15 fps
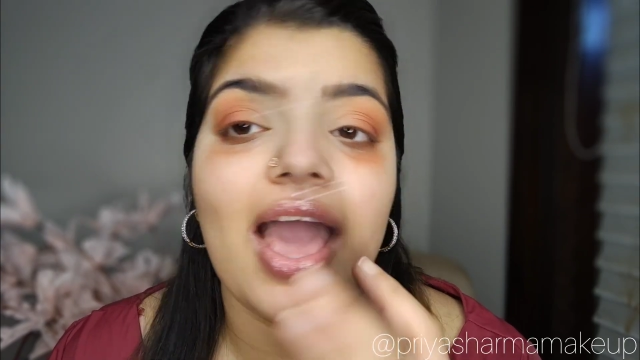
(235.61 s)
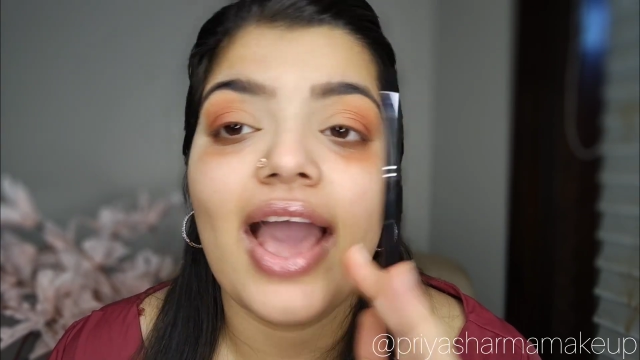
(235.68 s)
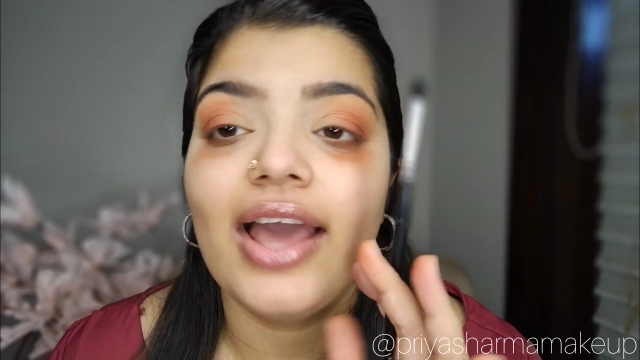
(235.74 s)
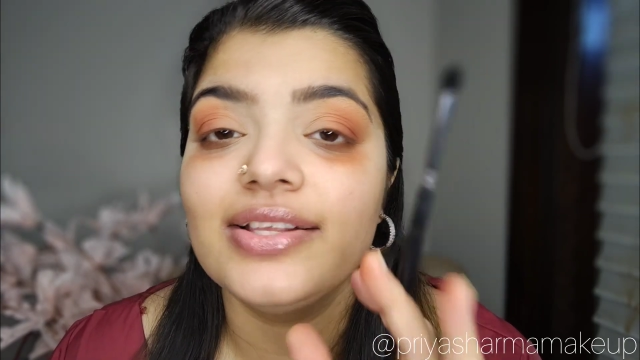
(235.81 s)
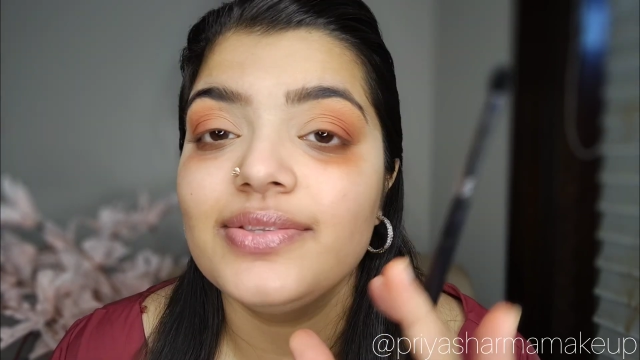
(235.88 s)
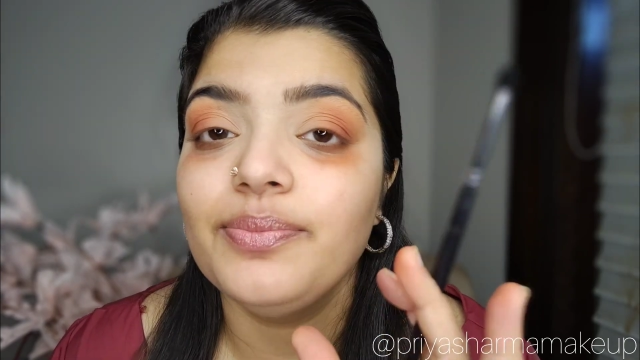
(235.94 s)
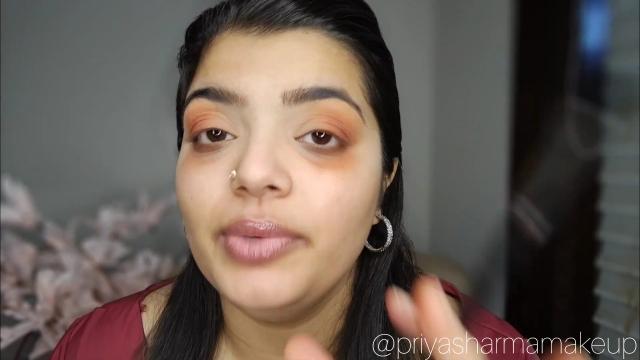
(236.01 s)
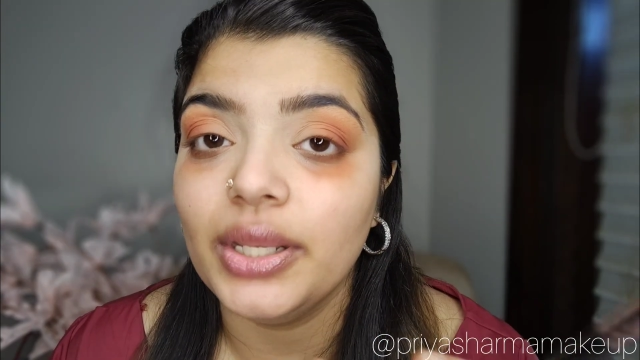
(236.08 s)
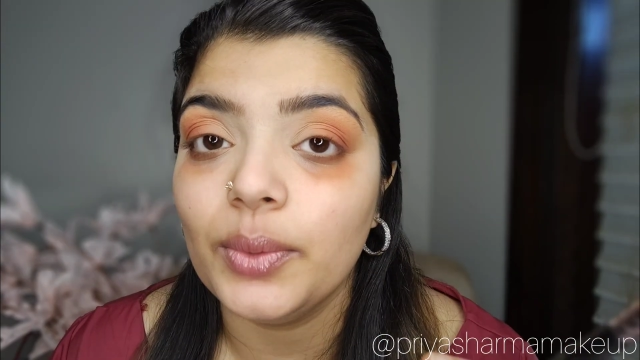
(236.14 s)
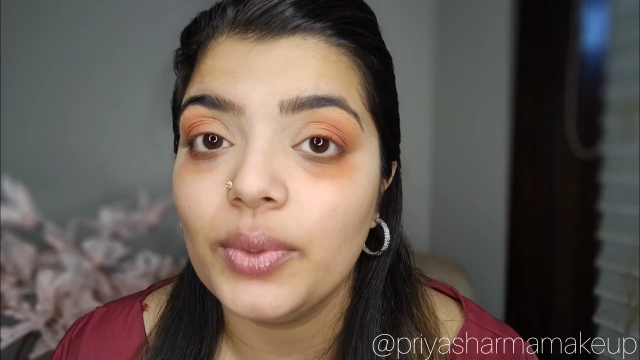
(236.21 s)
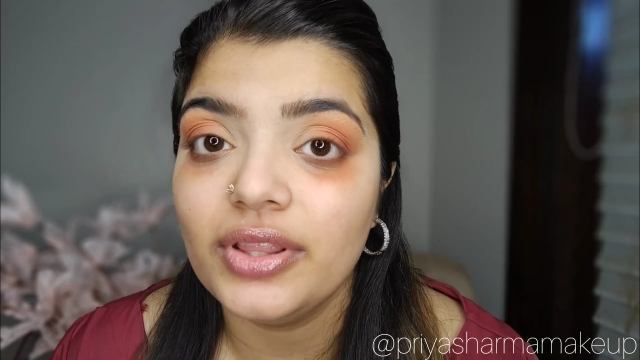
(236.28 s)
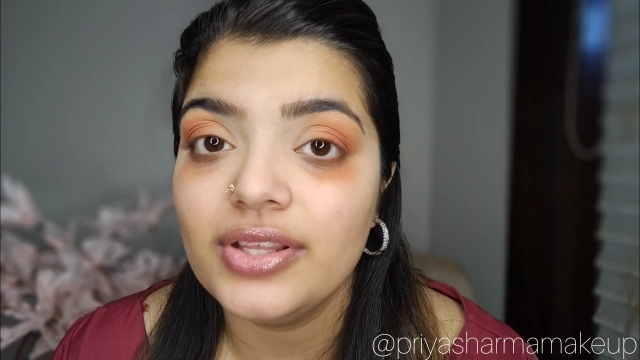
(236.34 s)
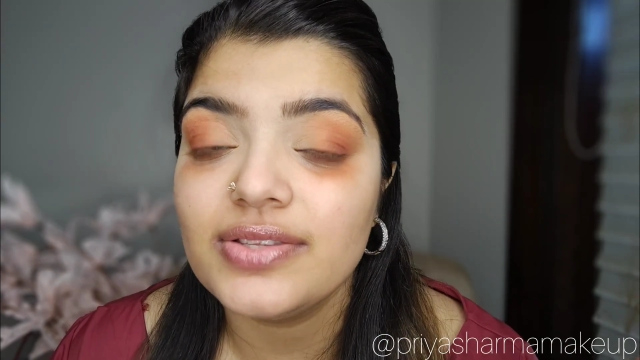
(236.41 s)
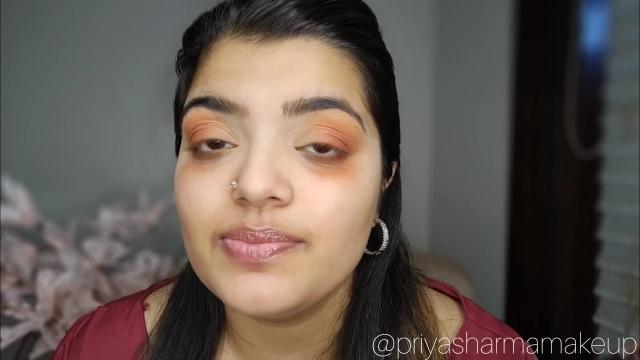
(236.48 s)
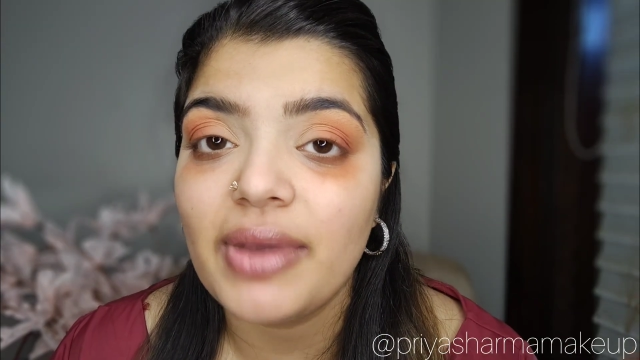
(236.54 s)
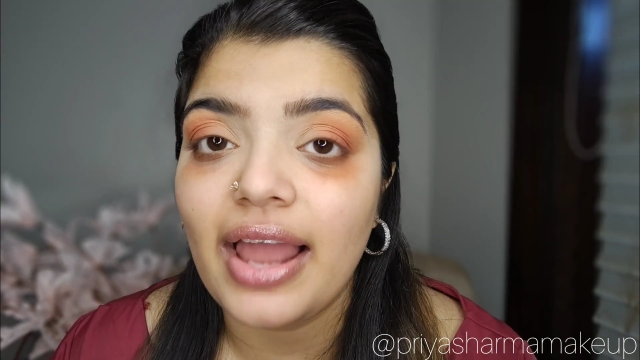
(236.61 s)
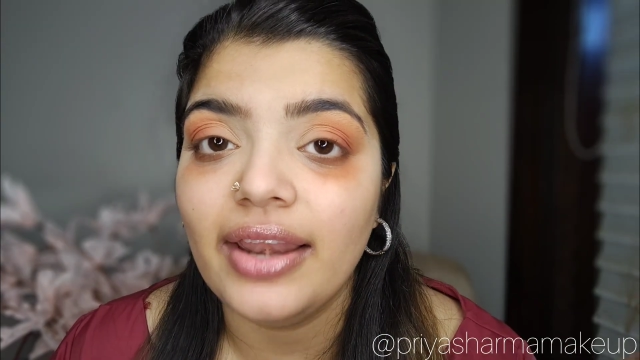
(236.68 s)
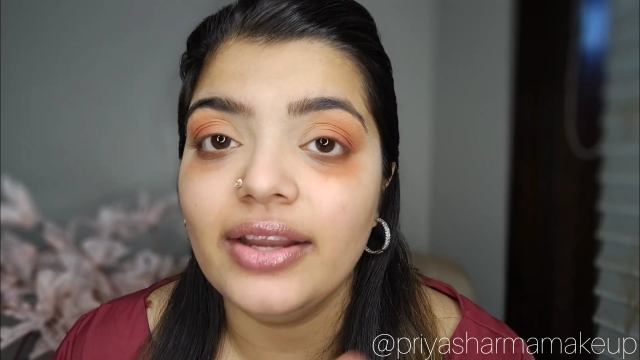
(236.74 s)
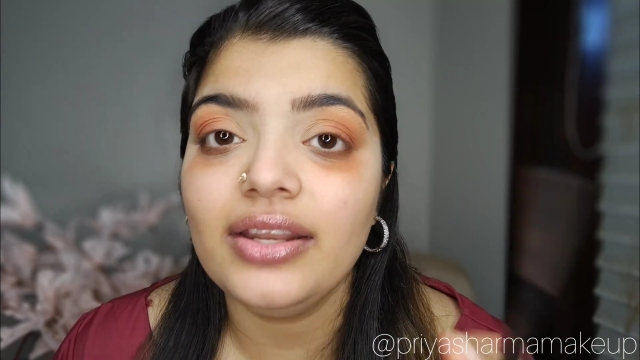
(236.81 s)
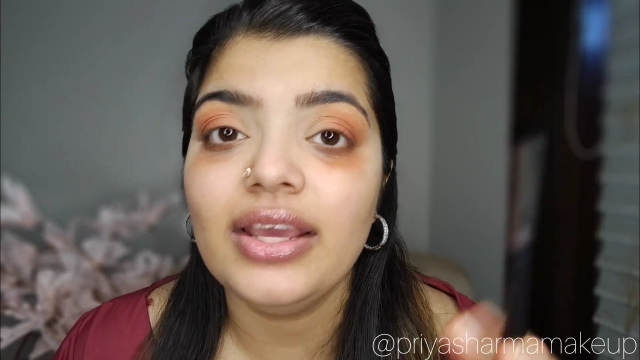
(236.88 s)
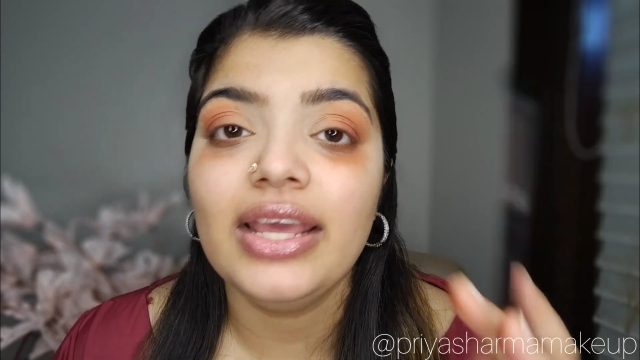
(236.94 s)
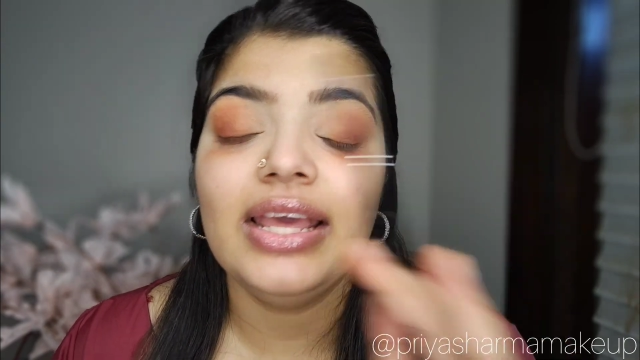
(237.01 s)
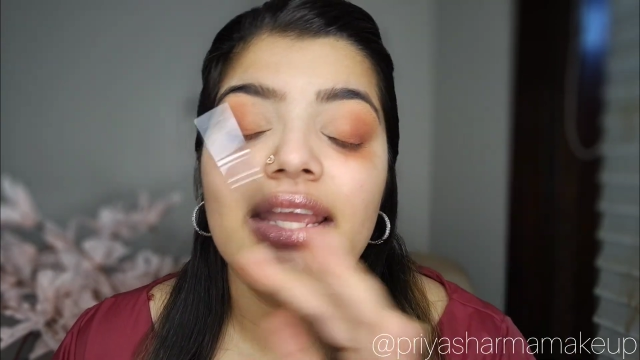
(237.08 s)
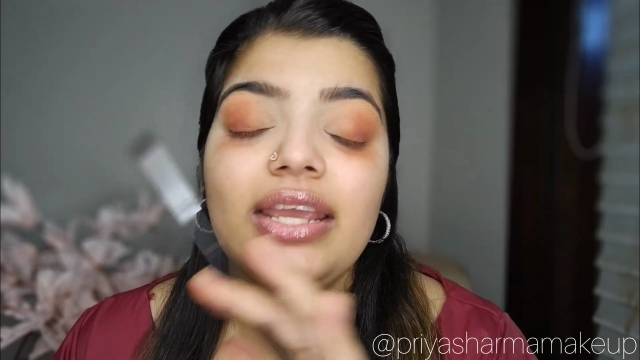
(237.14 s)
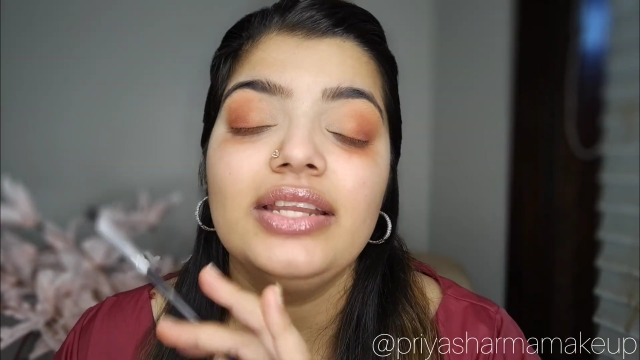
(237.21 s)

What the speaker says: has been with this palette.